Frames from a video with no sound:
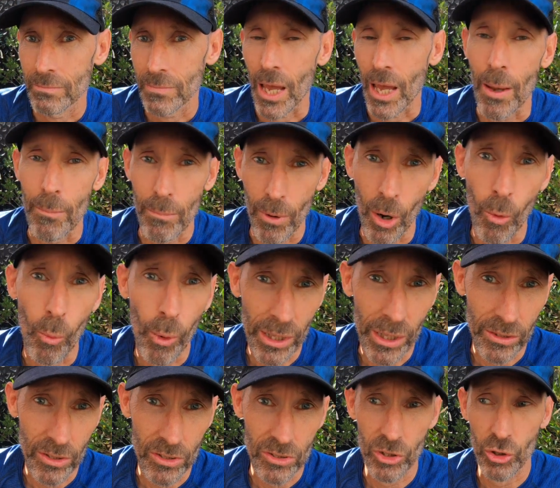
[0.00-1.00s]
and my
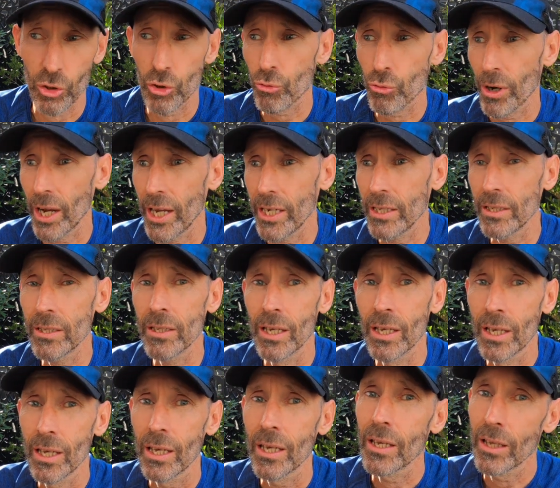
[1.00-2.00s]
weakness in training
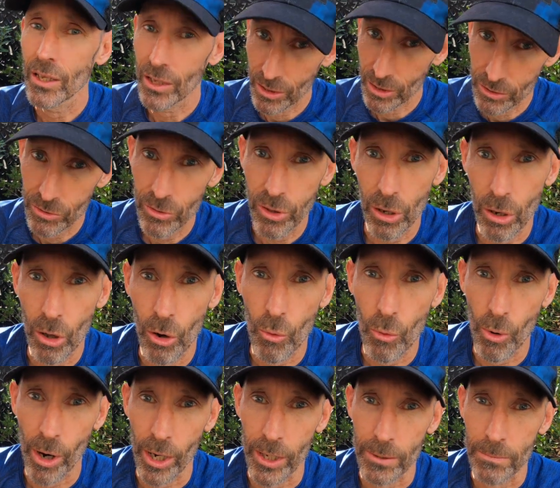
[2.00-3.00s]
is the long
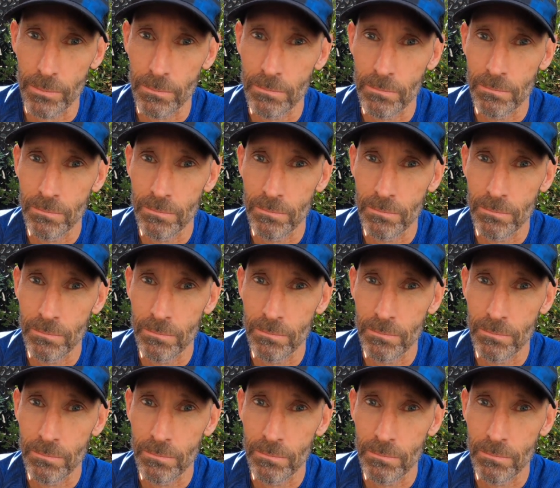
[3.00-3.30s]
run.